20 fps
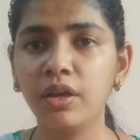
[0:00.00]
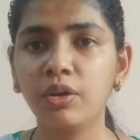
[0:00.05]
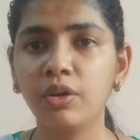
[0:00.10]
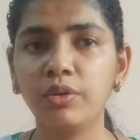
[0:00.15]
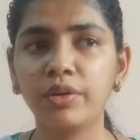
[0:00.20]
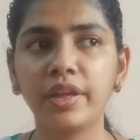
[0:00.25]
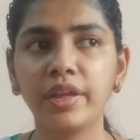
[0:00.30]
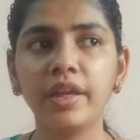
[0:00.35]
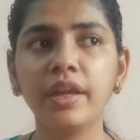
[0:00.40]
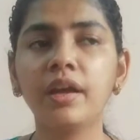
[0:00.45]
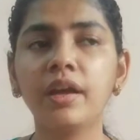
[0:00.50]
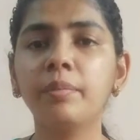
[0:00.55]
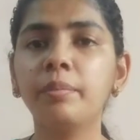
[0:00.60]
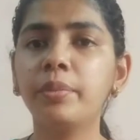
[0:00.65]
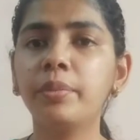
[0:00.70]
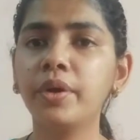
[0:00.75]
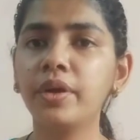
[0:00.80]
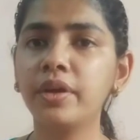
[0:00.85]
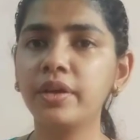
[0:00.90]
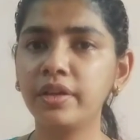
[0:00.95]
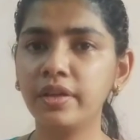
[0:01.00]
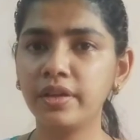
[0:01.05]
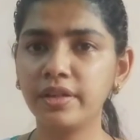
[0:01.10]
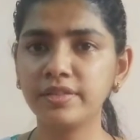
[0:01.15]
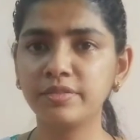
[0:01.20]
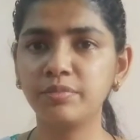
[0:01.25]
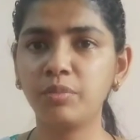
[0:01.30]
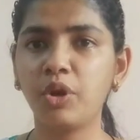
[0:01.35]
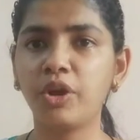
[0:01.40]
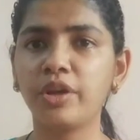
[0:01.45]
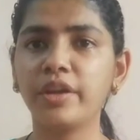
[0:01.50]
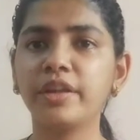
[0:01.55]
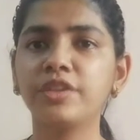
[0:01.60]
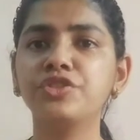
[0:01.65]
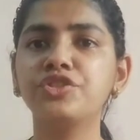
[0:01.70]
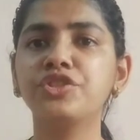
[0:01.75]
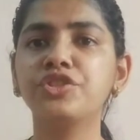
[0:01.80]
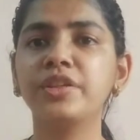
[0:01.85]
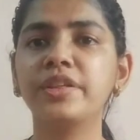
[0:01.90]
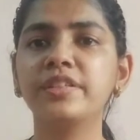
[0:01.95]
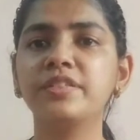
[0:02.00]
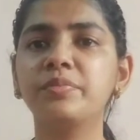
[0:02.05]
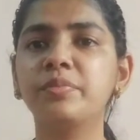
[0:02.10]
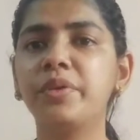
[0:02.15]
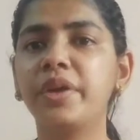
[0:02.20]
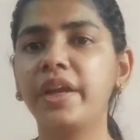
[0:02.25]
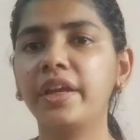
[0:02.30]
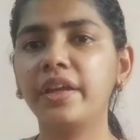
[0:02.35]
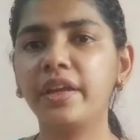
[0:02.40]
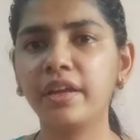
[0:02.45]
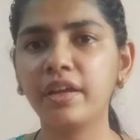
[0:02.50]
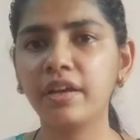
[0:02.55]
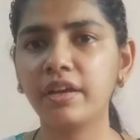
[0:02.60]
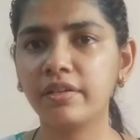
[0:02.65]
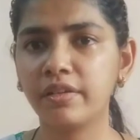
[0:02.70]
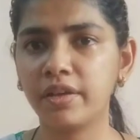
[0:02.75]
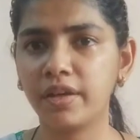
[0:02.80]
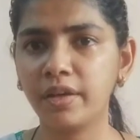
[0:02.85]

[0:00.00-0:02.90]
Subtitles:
Okay, a Pearl is born, and she is bringing her